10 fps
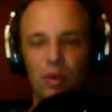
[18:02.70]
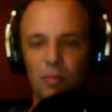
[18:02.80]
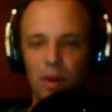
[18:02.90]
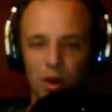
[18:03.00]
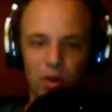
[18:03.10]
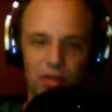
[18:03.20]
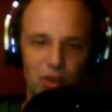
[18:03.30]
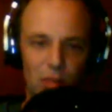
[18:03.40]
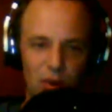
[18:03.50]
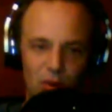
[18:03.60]
his remote,
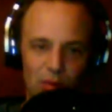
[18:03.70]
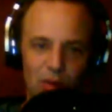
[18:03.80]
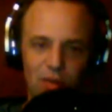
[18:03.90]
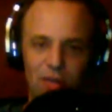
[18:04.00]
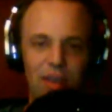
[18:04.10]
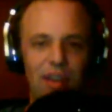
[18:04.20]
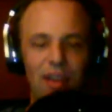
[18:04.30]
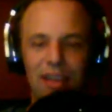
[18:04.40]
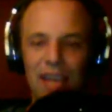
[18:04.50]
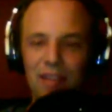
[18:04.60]
his Harmony remote.
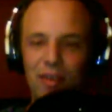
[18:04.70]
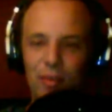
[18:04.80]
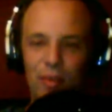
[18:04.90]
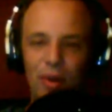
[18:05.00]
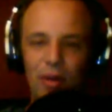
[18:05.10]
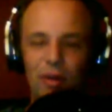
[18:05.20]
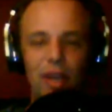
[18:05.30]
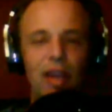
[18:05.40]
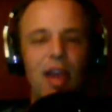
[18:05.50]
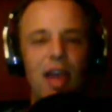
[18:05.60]
You can't even reprogram.
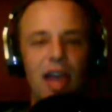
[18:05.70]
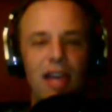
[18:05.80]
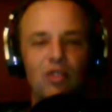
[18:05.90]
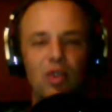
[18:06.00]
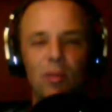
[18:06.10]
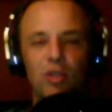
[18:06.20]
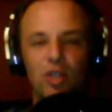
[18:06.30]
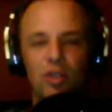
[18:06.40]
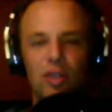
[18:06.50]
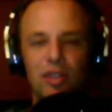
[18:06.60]
Okay, and
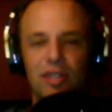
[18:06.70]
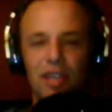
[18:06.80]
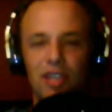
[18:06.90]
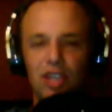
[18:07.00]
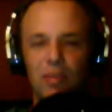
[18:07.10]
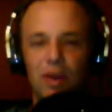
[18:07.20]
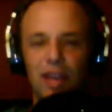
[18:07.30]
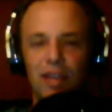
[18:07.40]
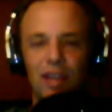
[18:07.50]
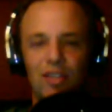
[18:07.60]
troubleshoot his
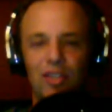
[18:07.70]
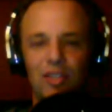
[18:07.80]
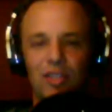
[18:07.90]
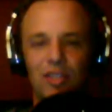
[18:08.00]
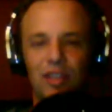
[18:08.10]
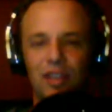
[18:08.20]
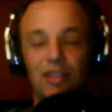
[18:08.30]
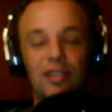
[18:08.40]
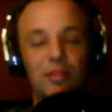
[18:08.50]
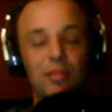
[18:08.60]
HDMI connections and